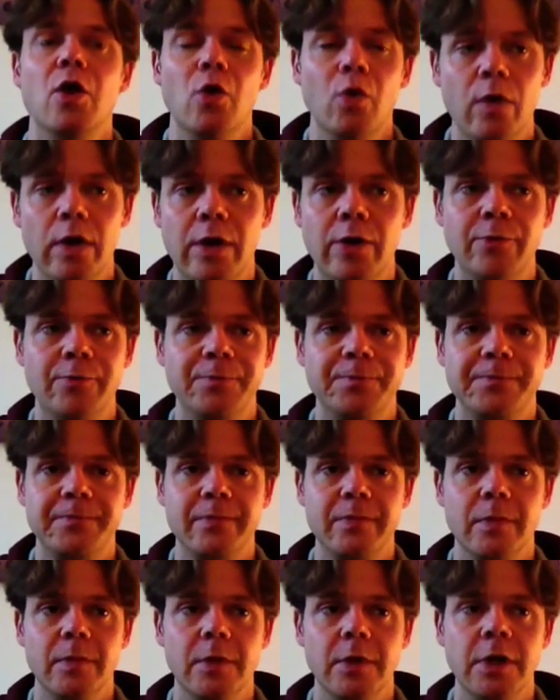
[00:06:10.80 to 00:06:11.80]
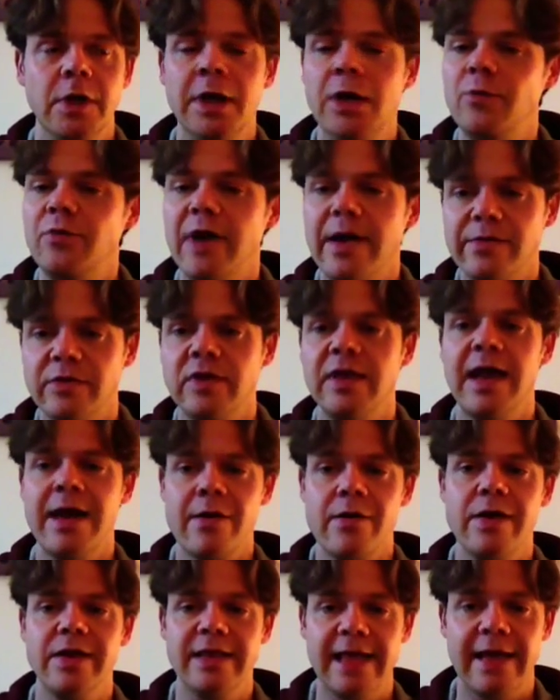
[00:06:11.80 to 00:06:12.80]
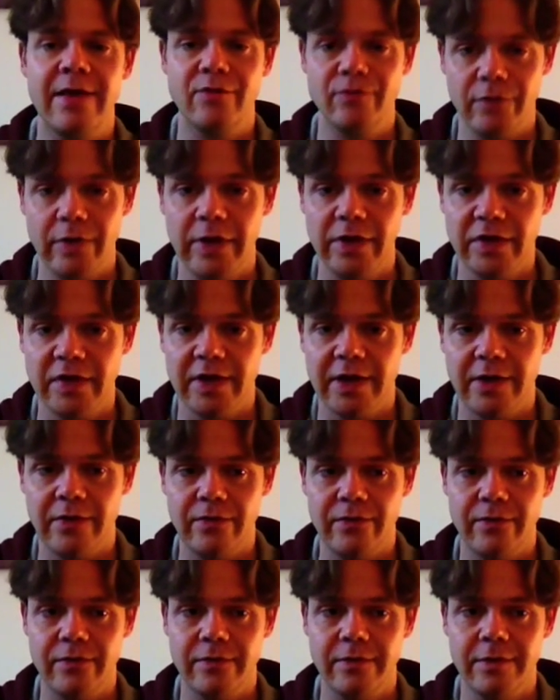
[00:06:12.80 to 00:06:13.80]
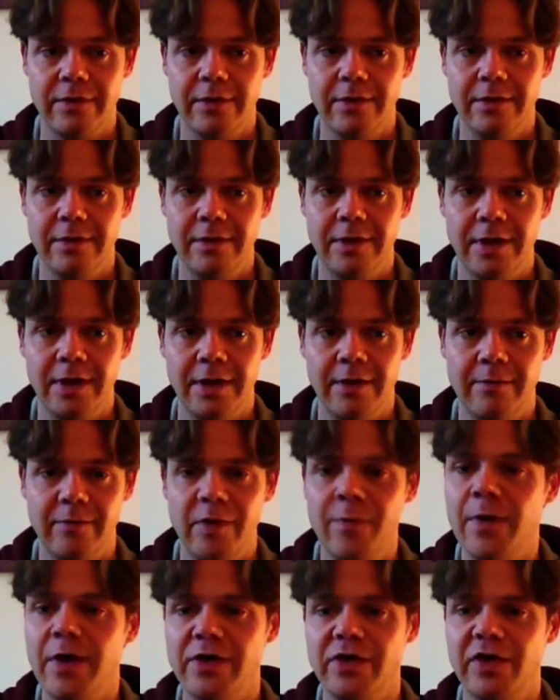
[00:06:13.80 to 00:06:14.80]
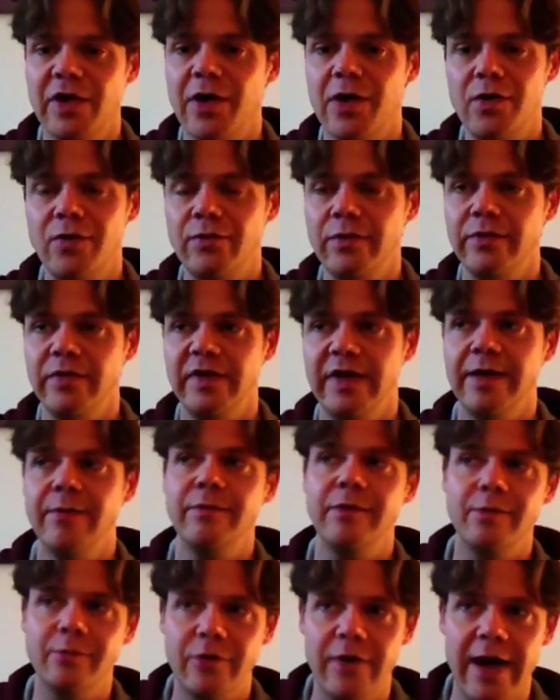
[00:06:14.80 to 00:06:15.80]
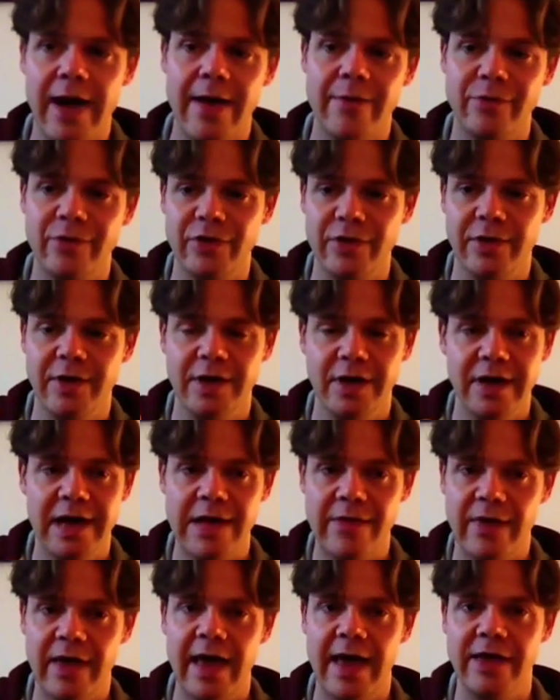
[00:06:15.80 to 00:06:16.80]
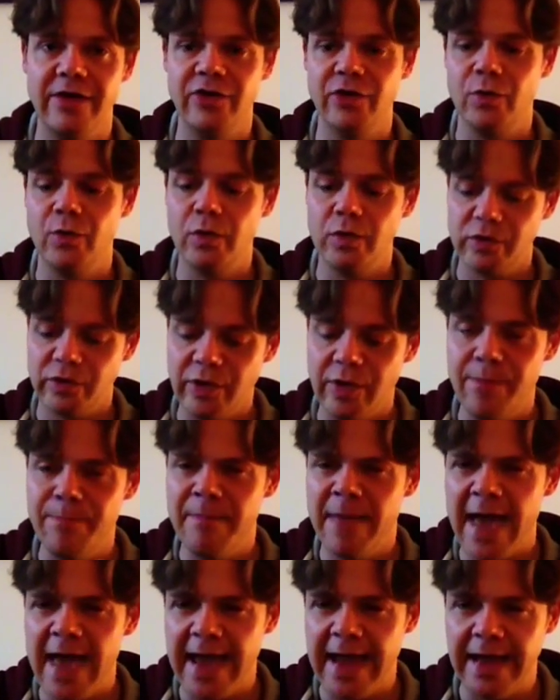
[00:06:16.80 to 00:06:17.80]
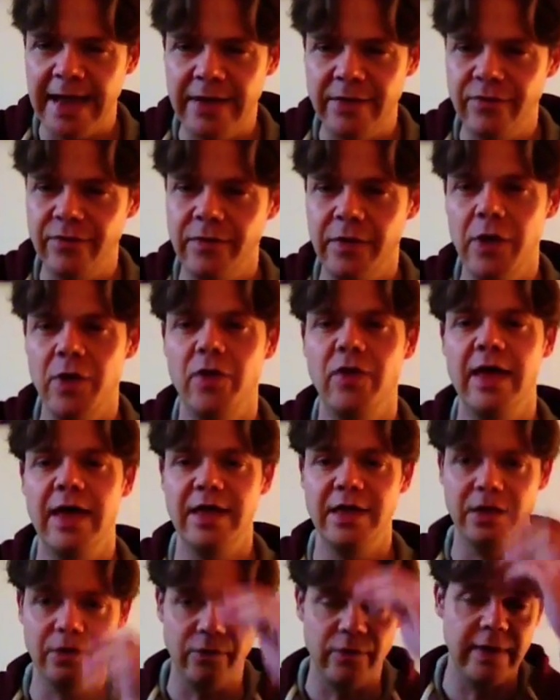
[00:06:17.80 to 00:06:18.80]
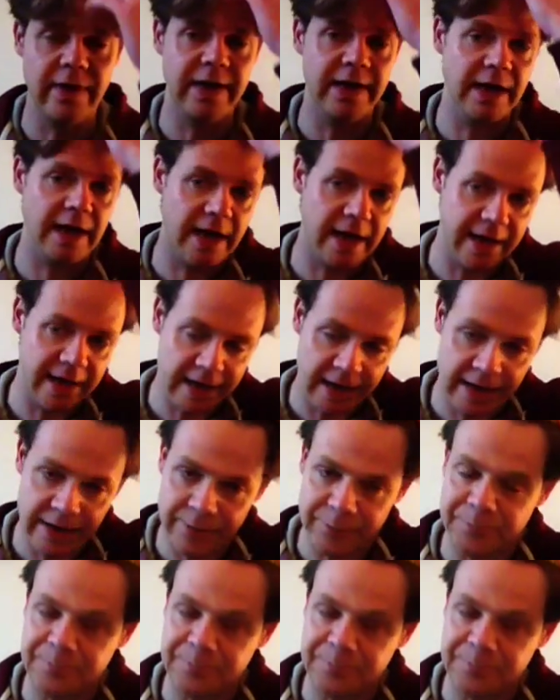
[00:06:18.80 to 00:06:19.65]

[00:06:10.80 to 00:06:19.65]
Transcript: well, you know, perhaps narrow it down for yourself. You might start off with 10, but perhaps navigate towards the main few that you really like.